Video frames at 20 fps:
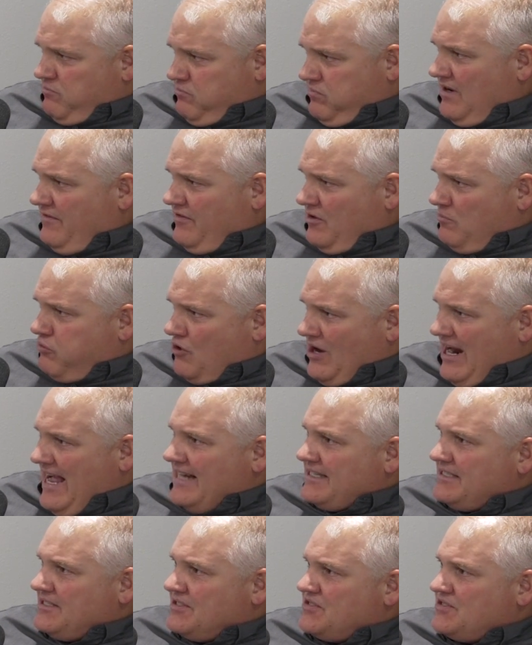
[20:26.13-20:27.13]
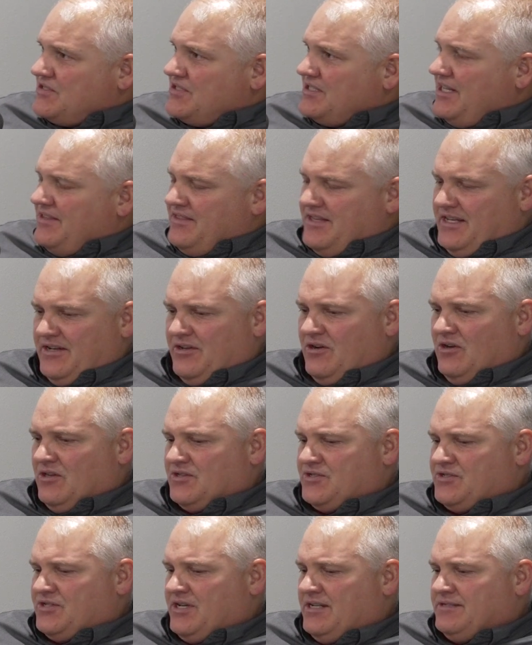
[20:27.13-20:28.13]
of a practice, and then all
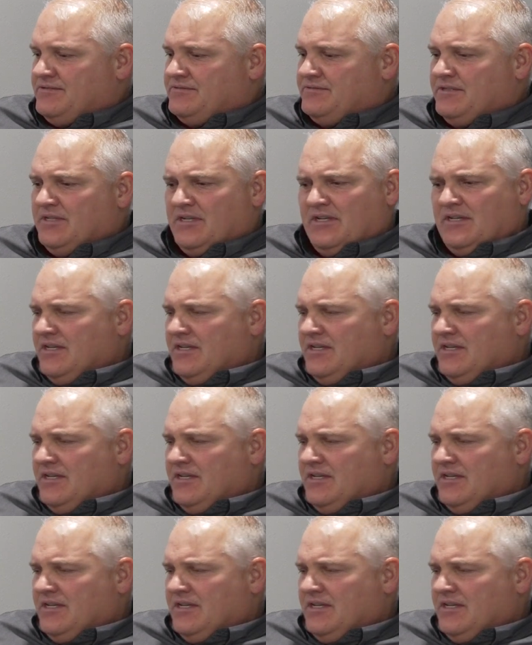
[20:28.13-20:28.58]
of a sudden,